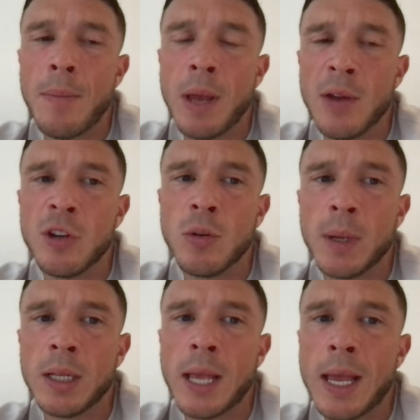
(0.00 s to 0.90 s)
every
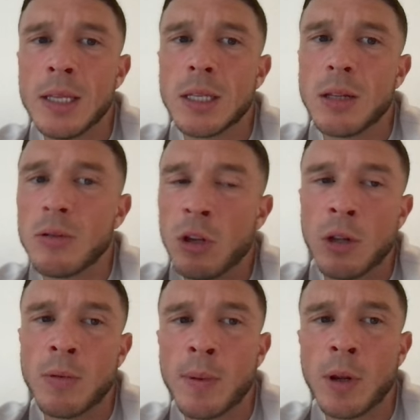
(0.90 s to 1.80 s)
couple of days, and I'll
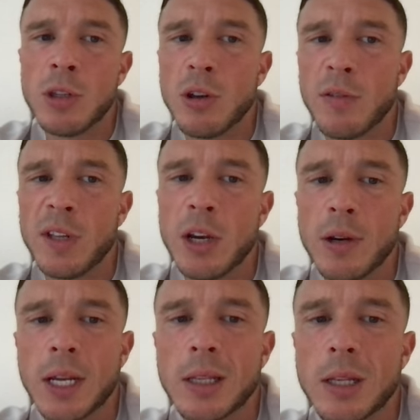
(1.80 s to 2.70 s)
reply to your video and
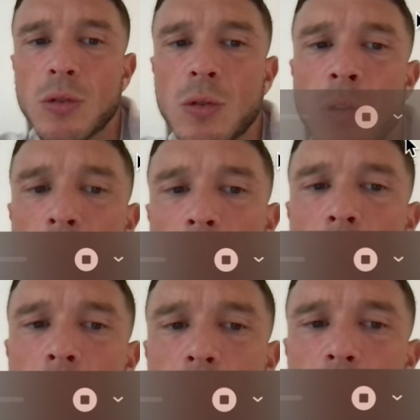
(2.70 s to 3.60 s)
get that done
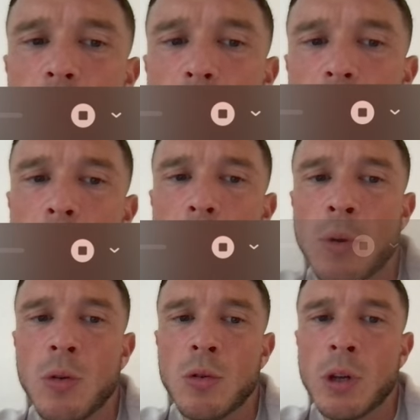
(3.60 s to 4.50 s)
as soon as possible.
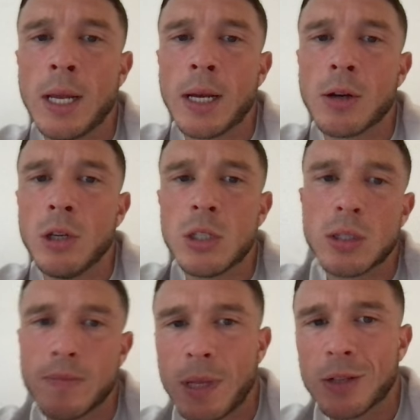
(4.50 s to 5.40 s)
But other than that, guys,
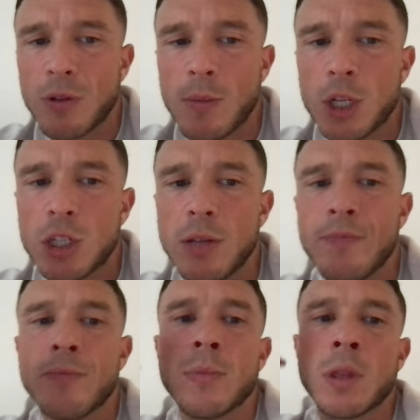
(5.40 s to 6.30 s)
thanks for watching.
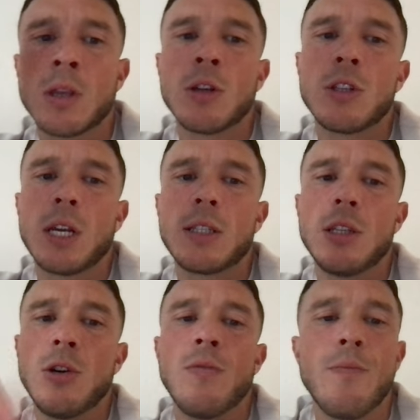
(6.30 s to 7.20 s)
Chat
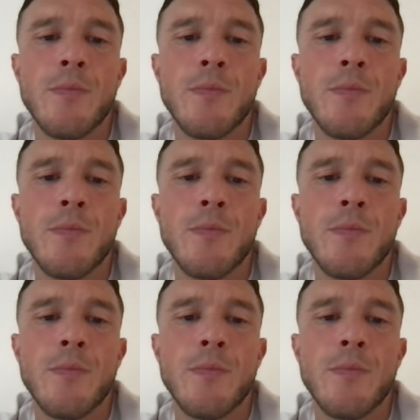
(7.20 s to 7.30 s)
soon.